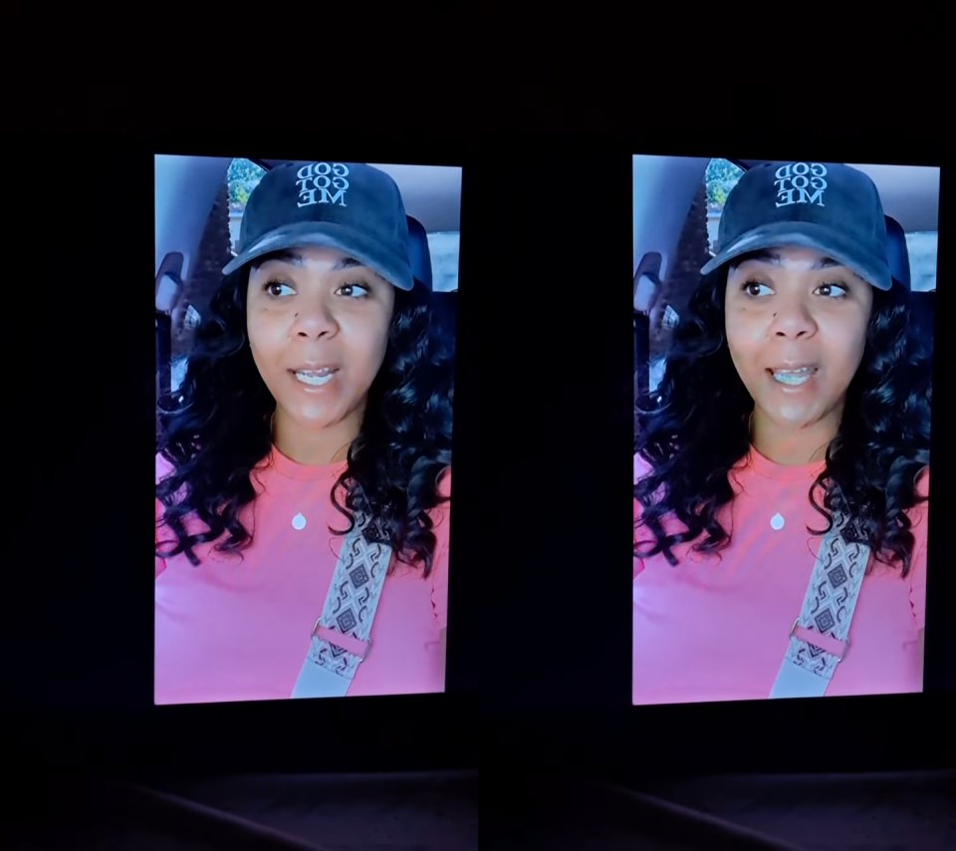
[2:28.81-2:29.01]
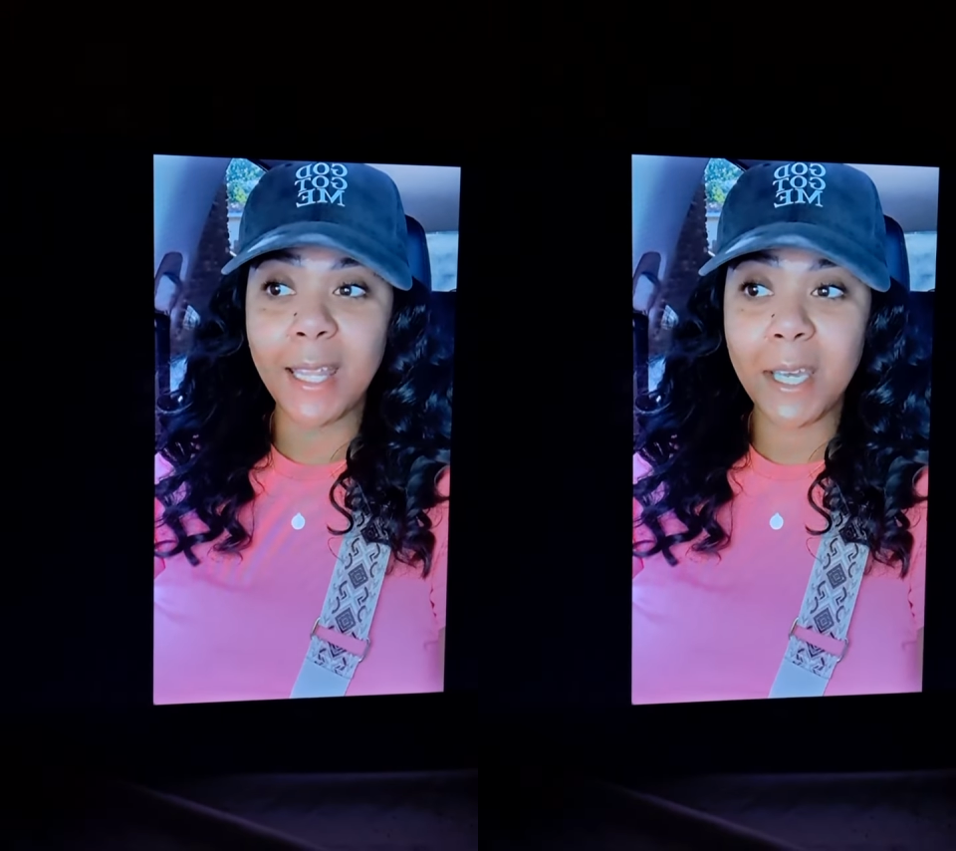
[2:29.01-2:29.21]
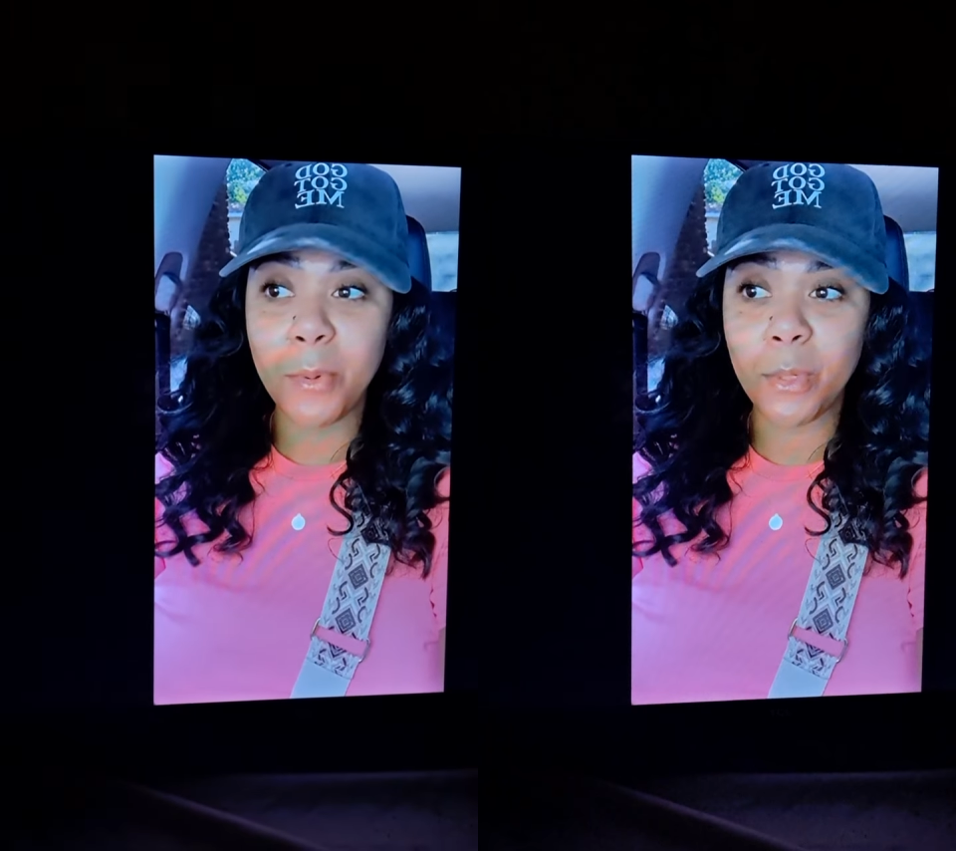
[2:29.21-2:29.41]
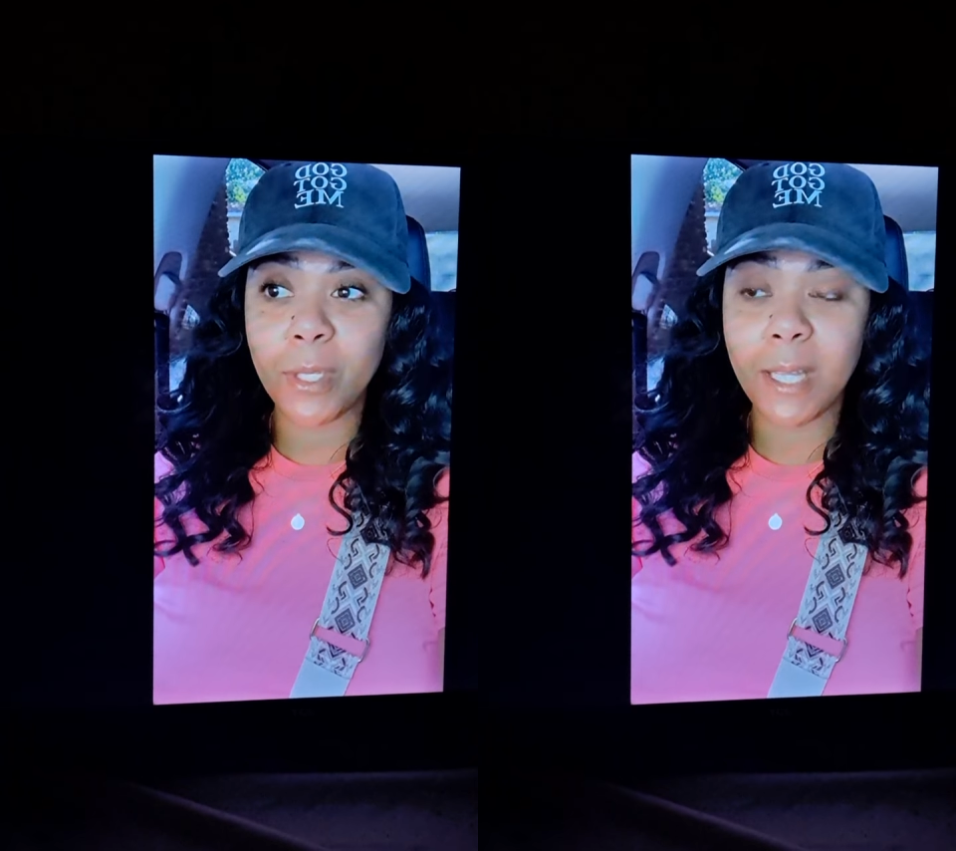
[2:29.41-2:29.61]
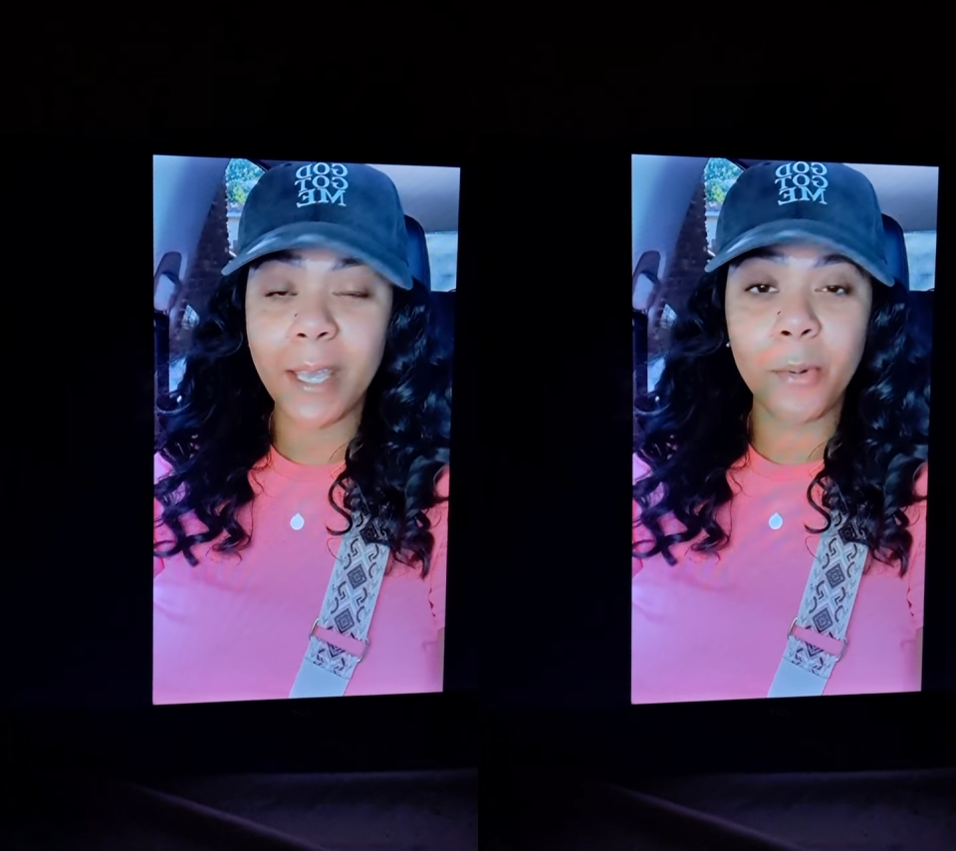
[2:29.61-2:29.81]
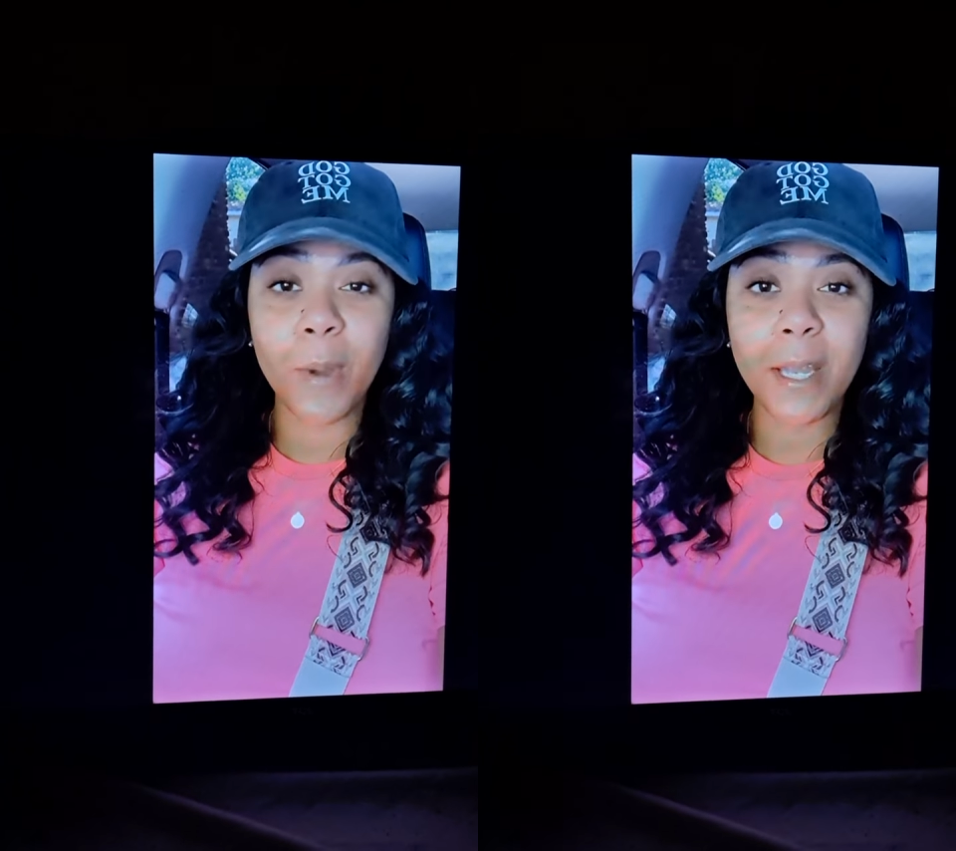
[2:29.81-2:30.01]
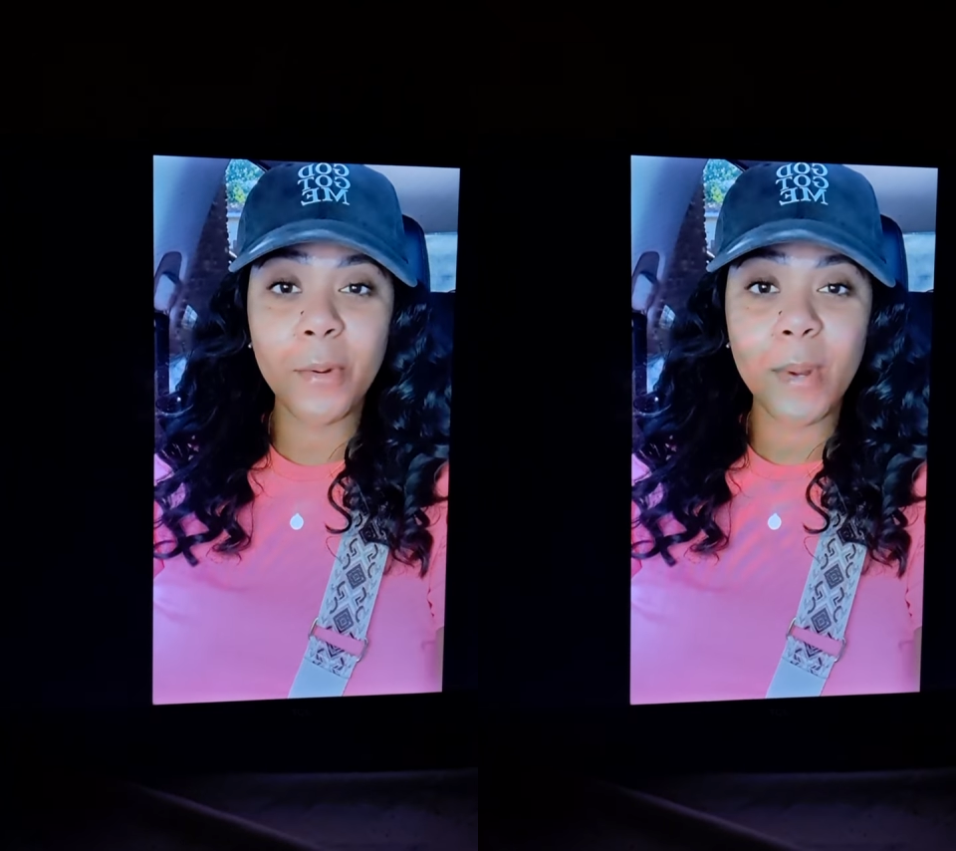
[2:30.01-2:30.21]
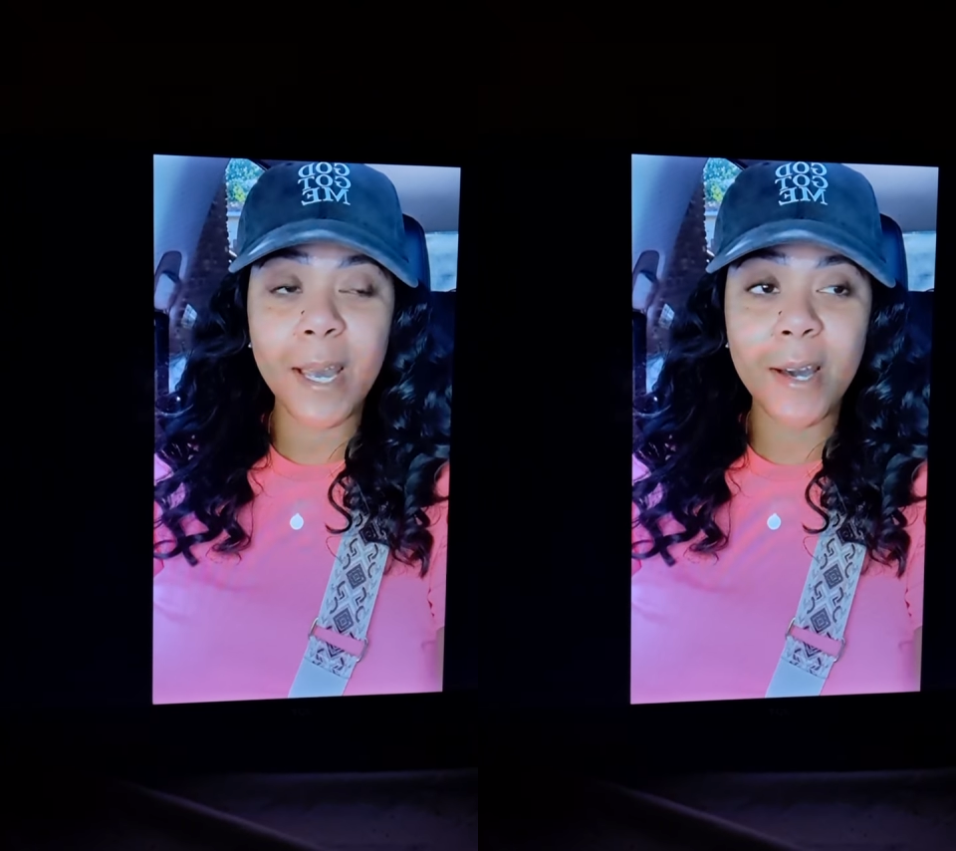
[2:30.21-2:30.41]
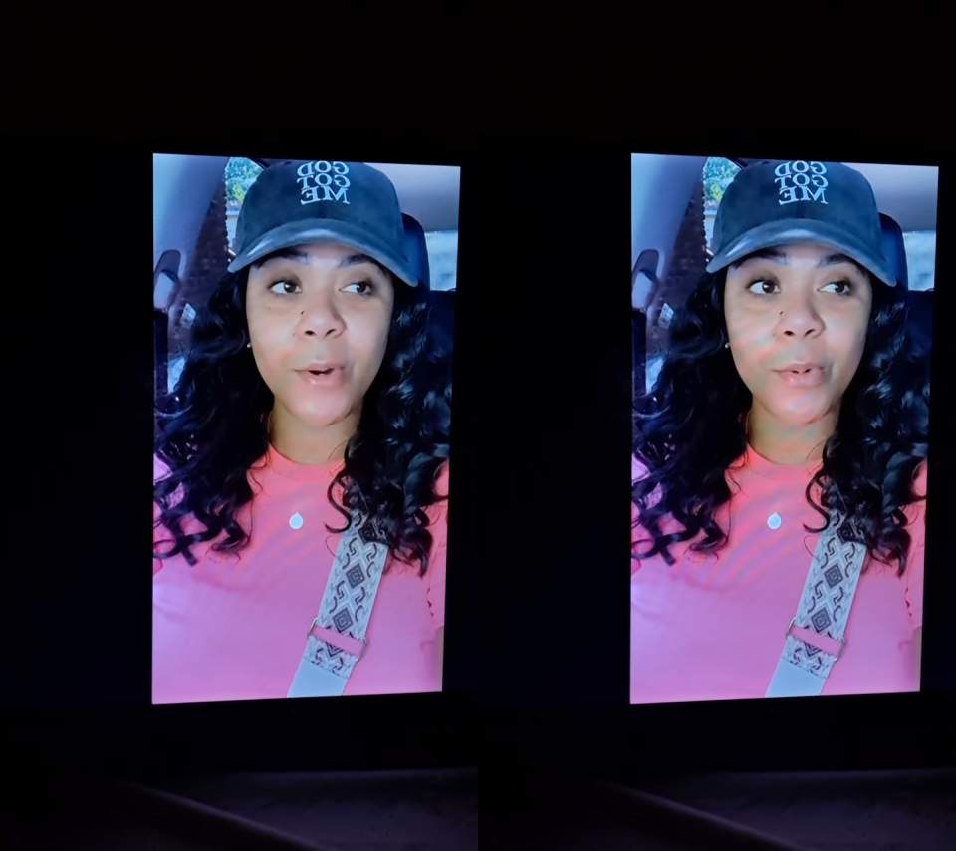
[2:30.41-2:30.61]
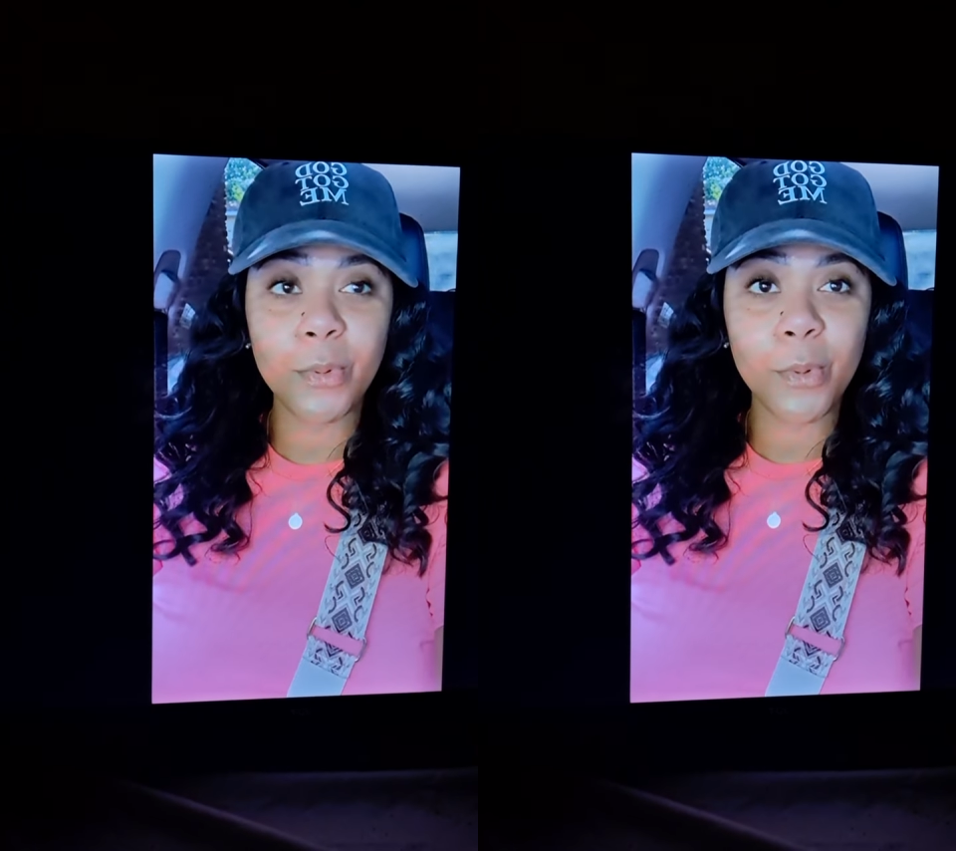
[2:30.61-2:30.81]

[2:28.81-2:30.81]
I think it was like right around